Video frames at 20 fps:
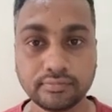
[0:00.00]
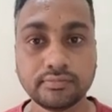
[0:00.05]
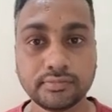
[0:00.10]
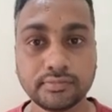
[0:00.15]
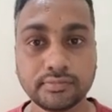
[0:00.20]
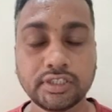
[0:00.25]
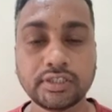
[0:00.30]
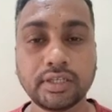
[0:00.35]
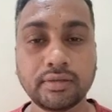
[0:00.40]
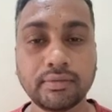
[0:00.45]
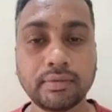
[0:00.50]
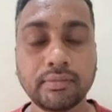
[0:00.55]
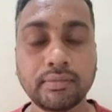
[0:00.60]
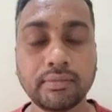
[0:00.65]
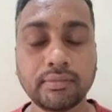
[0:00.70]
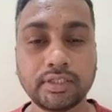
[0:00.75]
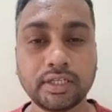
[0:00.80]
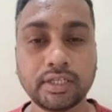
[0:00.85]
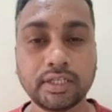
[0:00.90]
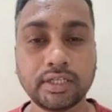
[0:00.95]
just
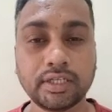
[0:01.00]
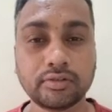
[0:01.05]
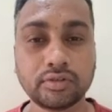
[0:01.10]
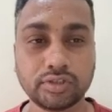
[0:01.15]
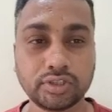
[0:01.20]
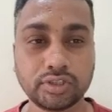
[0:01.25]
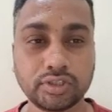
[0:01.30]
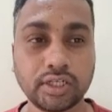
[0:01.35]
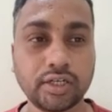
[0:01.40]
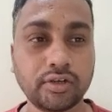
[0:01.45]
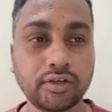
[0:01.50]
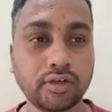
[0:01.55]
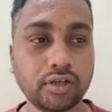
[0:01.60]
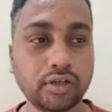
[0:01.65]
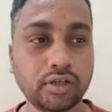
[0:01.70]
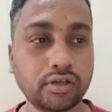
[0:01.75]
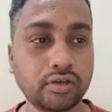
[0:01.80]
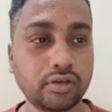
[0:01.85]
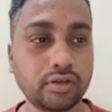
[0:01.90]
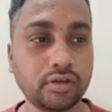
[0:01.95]
remember that question and all.
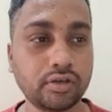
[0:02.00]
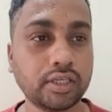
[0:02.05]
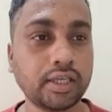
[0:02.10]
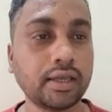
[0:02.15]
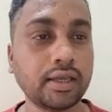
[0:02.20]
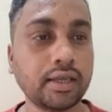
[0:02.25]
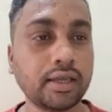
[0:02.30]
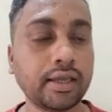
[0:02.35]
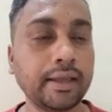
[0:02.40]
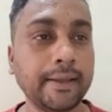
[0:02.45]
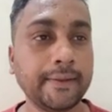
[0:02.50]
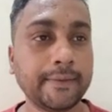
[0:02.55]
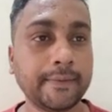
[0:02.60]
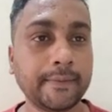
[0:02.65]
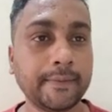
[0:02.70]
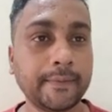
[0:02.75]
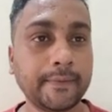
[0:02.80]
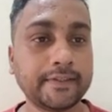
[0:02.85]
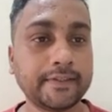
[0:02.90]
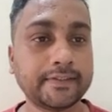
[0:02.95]
Okay,
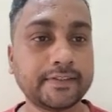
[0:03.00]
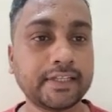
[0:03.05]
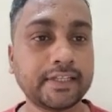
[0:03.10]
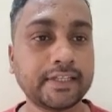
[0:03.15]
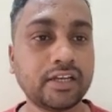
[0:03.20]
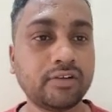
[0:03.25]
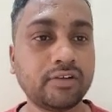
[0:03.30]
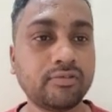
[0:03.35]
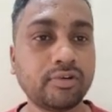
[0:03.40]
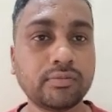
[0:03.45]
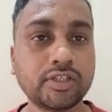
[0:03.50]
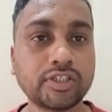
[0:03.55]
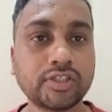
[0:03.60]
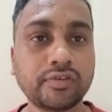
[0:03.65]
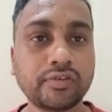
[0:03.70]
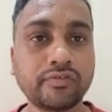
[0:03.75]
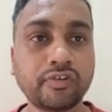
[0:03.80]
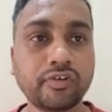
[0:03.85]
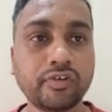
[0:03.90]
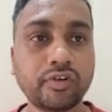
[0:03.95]
so this is the
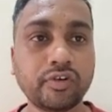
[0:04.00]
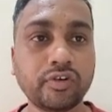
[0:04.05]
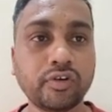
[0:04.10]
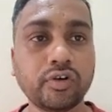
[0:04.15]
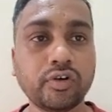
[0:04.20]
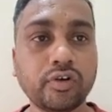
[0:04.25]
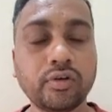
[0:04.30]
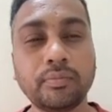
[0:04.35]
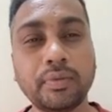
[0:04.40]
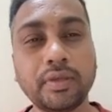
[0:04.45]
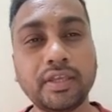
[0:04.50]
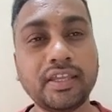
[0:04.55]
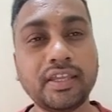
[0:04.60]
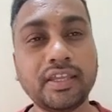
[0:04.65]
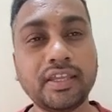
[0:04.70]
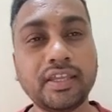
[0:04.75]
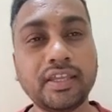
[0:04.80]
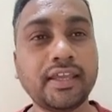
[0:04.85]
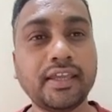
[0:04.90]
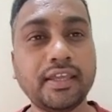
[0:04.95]
information for your
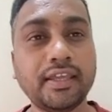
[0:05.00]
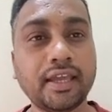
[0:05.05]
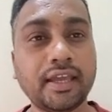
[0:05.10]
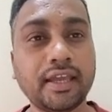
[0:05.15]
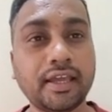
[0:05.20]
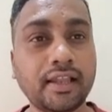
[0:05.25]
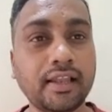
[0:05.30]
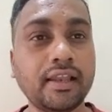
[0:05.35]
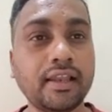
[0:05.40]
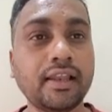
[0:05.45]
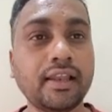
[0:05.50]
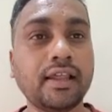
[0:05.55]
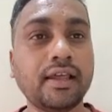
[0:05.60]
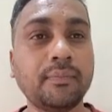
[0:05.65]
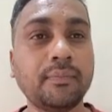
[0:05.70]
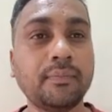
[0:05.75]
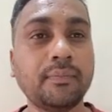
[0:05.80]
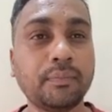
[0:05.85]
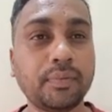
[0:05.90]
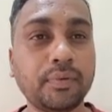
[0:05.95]
BEL
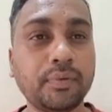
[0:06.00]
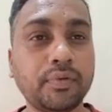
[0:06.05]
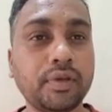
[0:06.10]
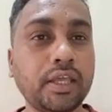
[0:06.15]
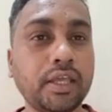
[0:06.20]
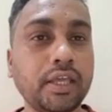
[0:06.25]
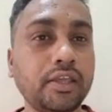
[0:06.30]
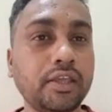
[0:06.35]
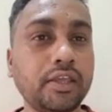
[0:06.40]
Pune